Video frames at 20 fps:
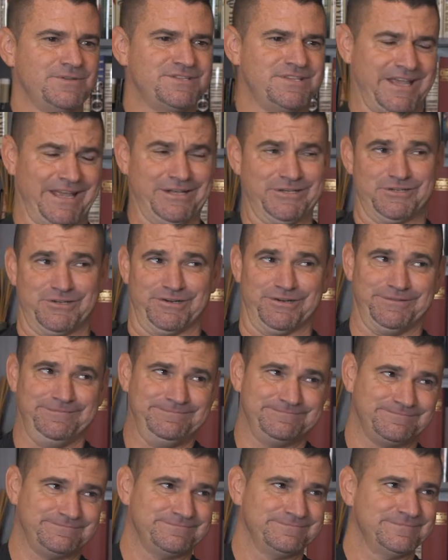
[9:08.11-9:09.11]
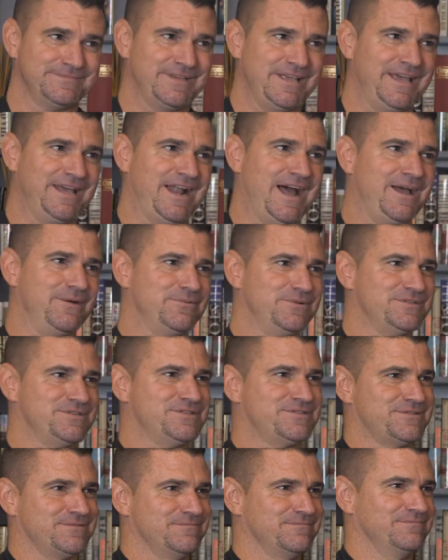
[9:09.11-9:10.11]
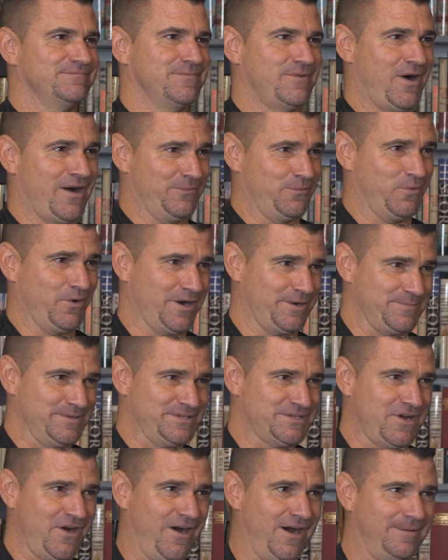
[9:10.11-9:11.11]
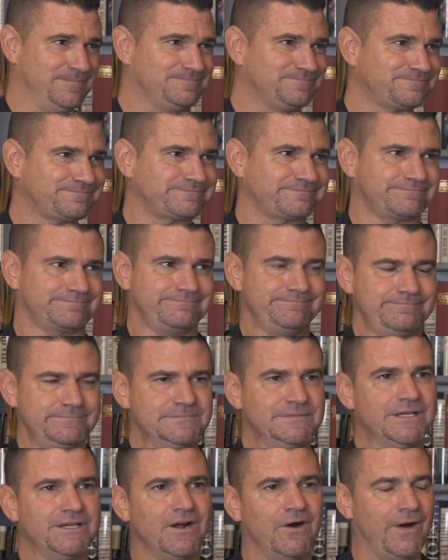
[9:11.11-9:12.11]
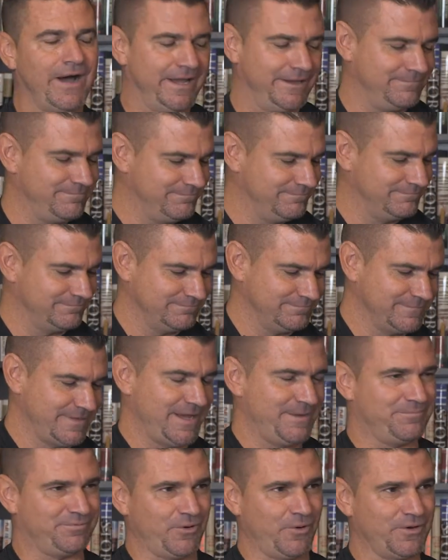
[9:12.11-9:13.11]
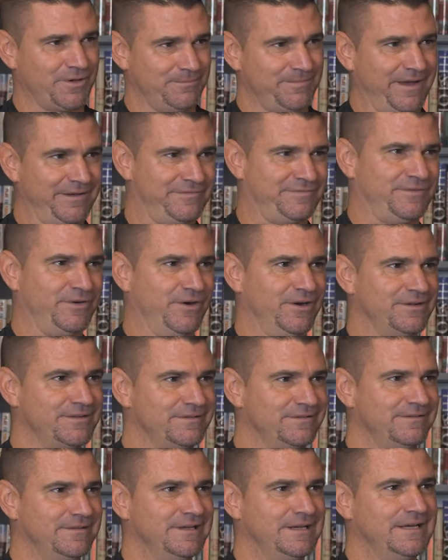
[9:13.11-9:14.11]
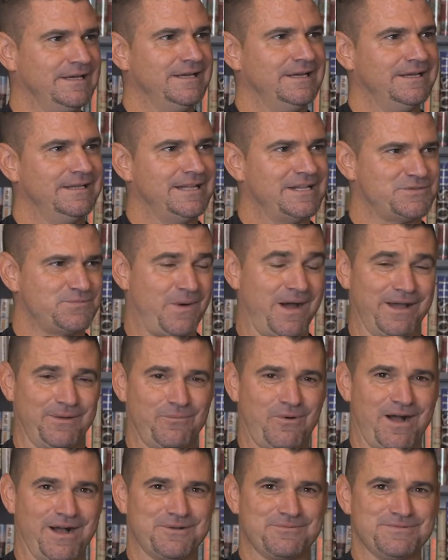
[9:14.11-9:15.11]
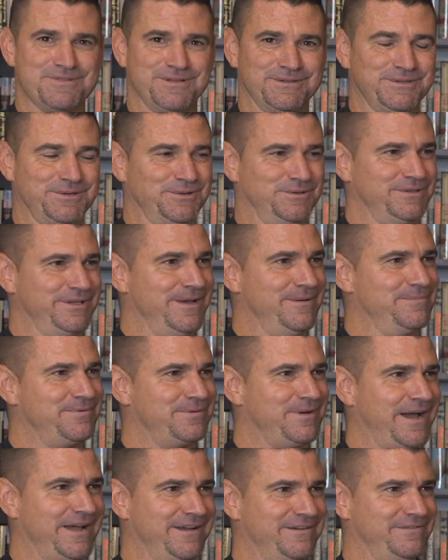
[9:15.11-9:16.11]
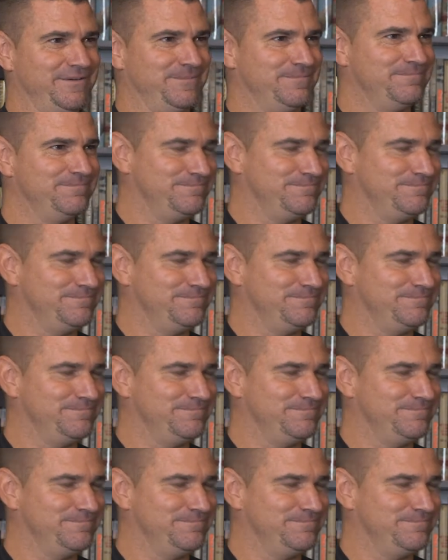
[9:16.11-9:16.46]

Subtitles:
injured, and I was on workman's comp. Mm-hmm. I had broken my foot. That's why I walk with a little limp. I have a